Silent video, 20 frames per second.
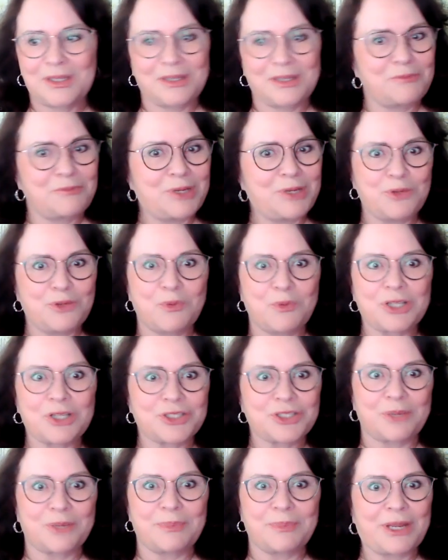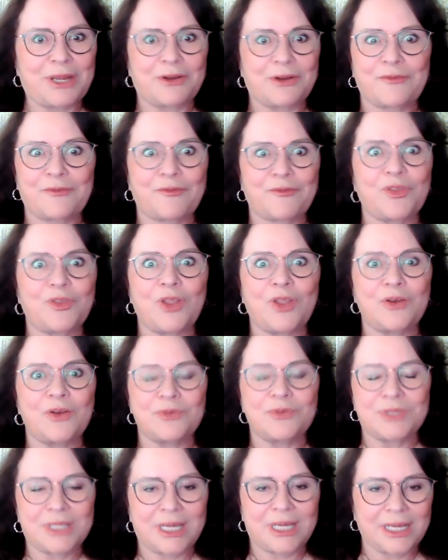when you watch Kabir, it
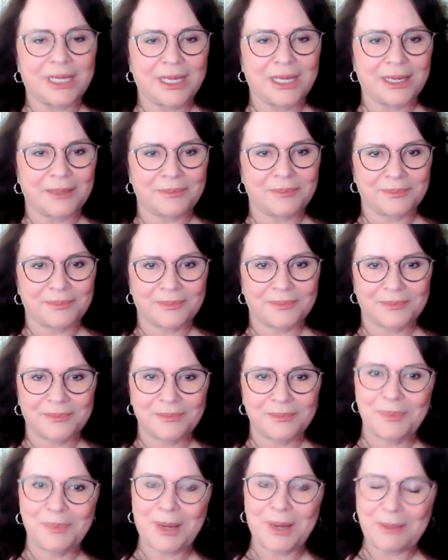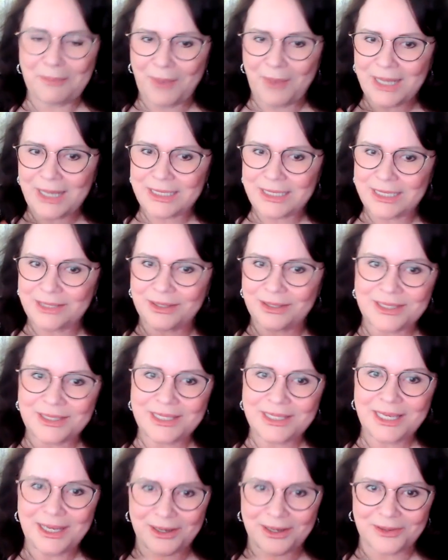flows out of him. But my deal
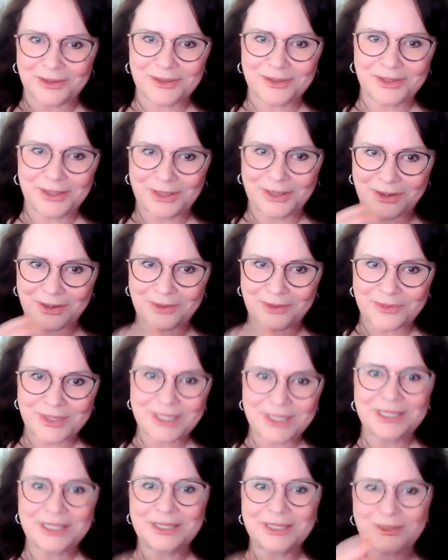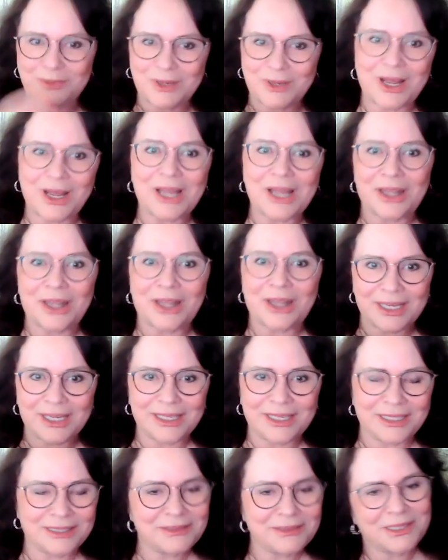is here, you know, this is what I
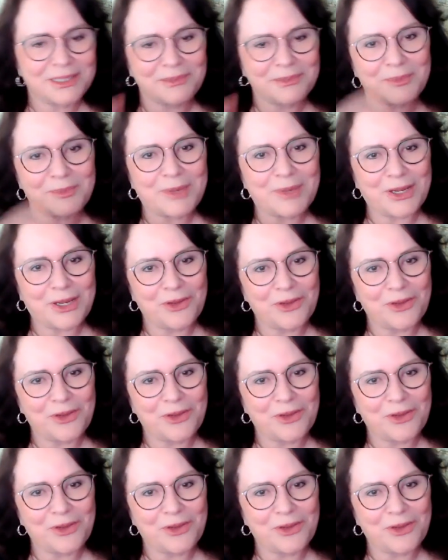like, and some of my